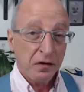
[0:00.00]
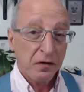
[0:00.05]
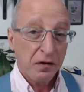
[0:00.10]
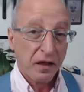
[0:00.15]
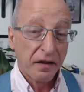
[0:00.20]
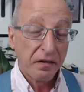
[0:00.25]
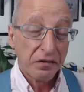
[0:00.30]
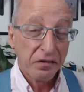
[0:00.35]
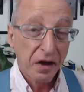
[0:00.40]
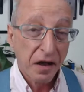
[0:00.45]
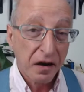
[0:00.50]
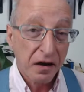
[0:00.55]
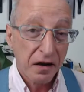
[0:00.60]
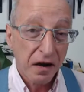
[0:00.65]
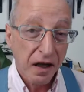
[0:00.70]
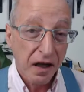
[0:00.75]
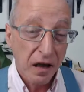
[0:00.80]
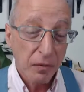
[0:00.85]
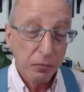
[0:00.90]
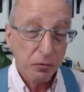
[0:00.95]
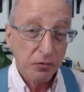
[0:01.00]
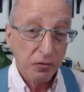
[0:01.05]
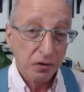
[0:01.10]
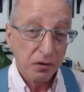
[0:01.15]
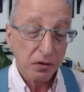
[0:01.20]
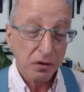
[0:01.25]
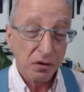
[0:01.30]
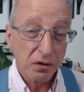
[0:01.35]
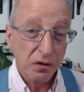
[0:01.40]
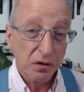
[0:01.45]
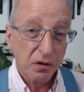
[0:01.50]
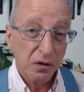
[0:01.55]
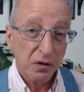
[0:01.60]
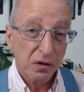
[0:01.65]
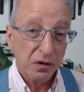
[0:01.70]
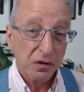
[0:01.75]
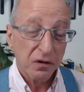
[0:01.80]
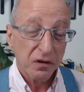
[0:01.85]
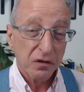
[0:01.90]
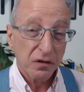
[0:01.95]
That's not an option.
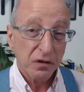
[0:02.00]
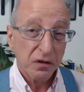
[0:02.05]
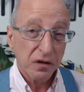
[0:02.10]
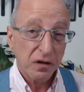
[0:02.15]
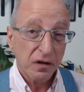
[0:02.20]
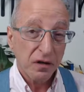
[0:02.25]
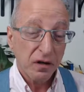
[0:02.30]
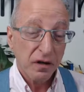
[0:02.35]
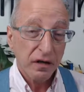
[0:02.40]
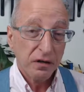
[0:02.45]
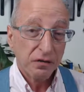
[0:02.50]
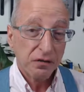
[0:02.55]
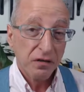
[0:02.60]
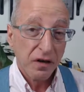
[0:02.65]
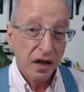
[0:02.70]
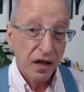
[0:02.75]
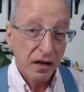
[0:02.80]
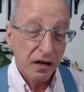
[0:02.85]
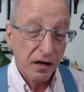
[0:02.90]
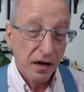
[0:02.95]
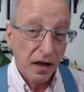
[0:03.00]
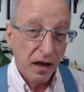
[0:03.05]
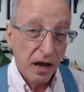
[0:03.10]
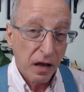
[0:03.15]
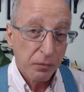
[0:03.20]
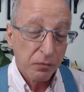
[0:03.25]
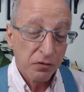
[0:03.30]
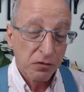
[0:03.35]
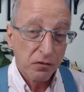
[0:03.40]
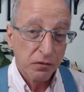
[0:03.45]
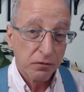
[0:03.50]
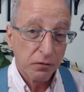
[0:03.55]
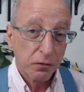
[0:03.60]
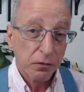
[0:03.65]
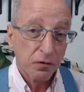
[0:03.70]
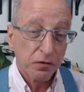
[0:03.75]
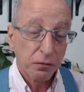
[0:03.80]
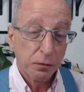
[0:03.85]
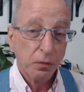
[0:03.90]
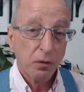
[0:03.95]
It's not an option for
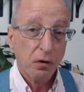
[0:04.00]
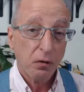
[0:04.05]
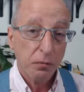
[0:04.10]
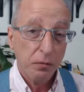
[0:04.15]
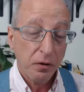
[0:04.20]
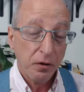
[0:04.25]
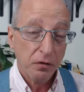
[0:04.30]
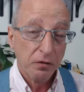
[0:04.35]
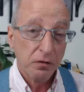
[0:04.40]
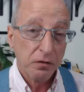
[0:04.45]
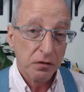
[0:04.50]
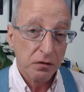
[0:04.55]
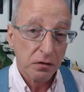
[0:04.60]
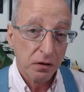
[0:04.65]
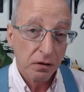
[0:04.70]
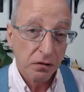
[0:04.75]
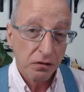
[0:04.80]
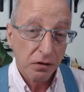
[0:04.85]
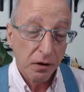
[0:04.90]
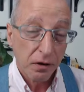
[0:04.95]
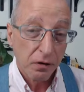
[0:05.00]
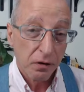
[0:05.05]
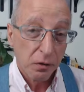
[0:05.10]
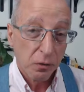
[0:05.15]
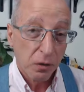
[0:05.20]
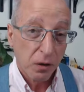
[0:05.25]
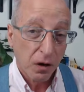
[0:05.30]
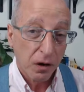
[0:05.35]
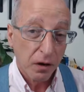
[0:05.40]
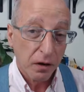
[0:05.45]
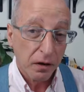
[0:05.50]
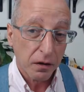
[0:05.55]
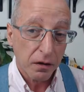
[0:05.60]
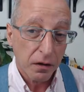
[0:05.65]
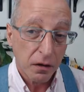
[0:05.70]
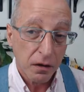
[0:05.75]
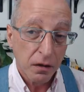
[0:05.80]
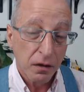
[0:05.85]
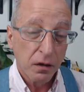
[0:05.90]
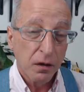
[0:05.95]
a small business, and I'll tell you why.
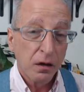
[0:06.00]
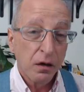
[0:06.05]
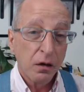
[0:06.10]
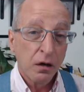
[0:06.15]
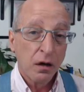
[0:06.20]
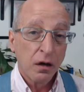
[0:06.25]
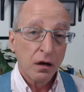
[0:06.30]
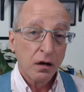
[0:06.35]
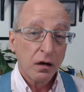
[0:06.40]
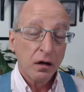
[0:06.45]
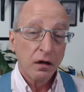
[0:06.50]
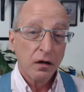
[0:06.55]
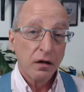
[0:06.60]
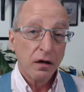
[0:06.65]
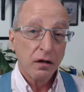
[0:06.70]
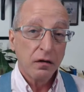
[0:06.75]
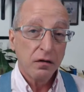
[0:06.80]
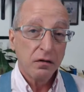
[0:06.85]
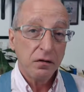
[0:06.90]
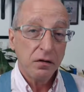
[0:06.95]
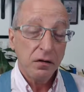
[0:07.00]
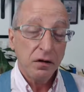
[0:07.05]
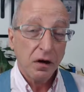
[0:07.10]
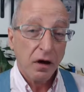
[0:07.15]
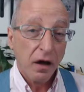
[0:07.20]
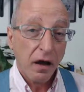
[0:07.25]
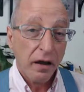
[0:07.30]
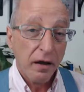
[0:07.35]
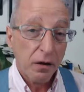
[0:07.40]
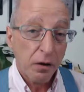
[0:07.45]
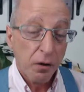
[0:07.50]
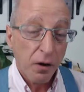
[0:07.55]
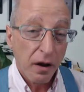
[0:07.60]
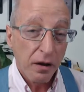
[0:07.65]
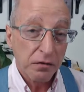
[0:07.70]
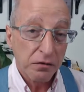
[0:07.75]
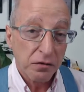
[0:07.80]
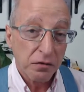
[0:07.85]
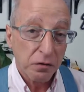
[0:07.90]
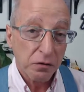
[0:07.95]
The IRS